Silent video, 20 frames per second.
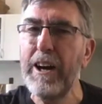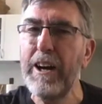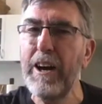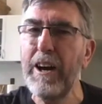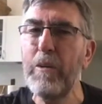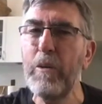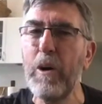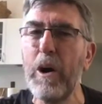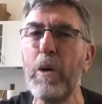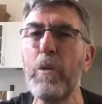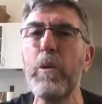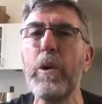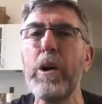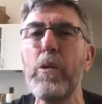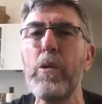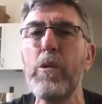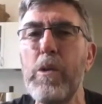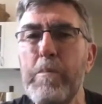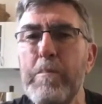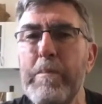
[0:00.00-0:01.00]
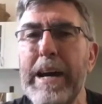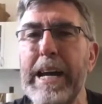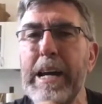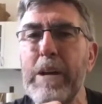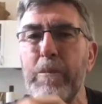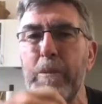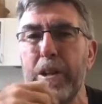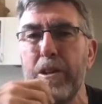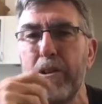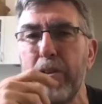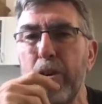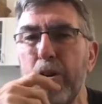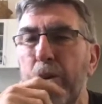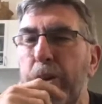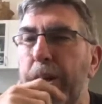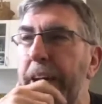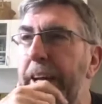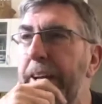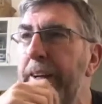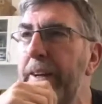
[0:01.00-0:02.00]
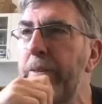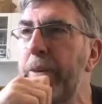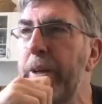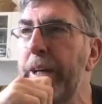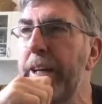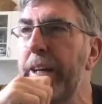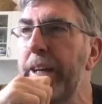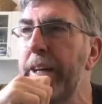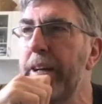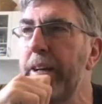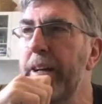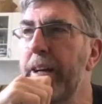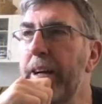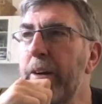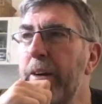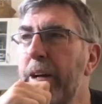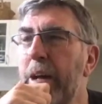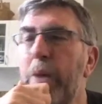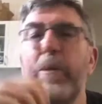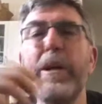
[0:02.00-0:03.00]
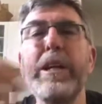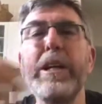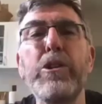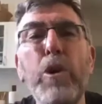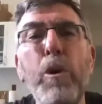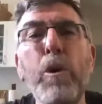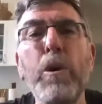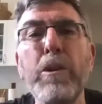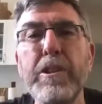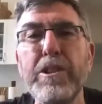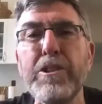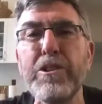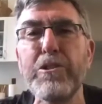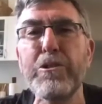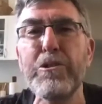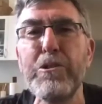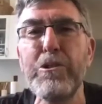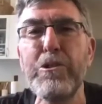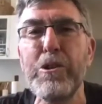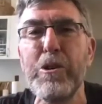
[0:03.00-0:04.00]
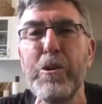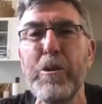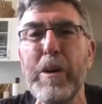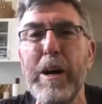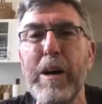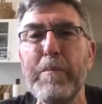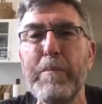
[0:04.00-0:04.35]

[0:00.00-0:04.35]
I want to remain with you. Can we talk this through?